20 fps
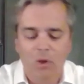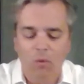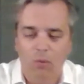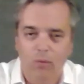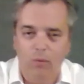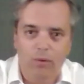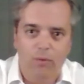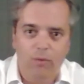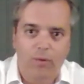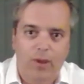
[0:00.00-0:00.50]

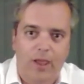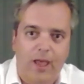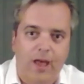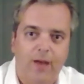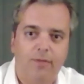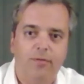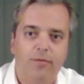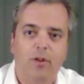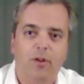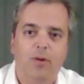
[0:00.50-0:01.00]
we
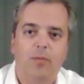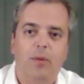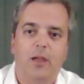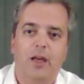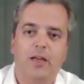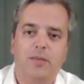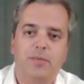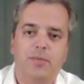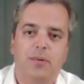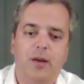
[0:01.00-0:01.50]
have global
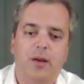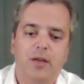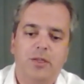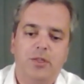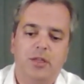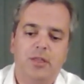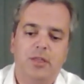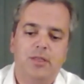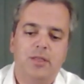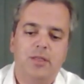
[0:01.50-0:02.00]

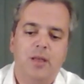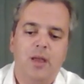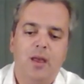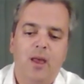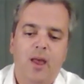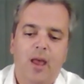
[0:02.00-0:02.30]
aspirations.